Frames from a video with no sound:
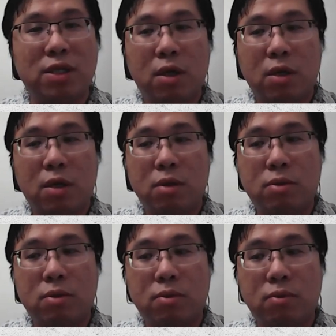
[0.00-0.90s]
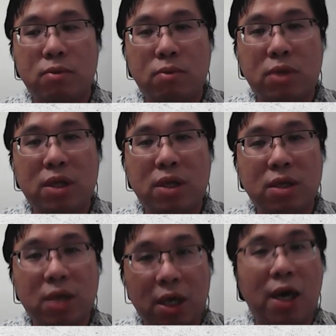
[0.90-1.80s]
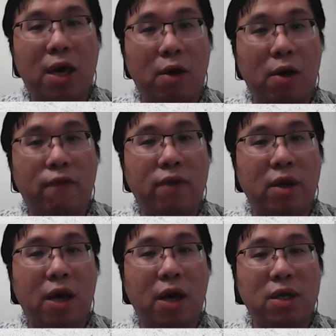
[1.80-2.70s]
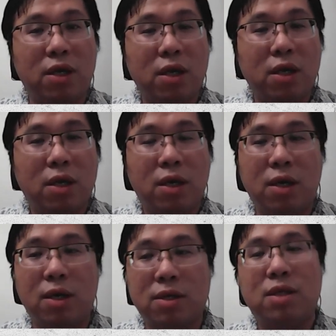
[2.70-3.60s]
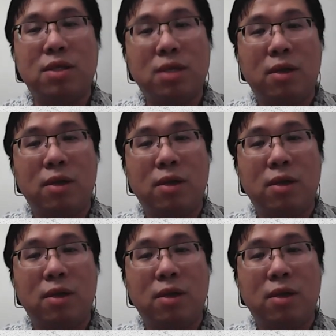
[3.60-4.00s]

to really take care of every citizen,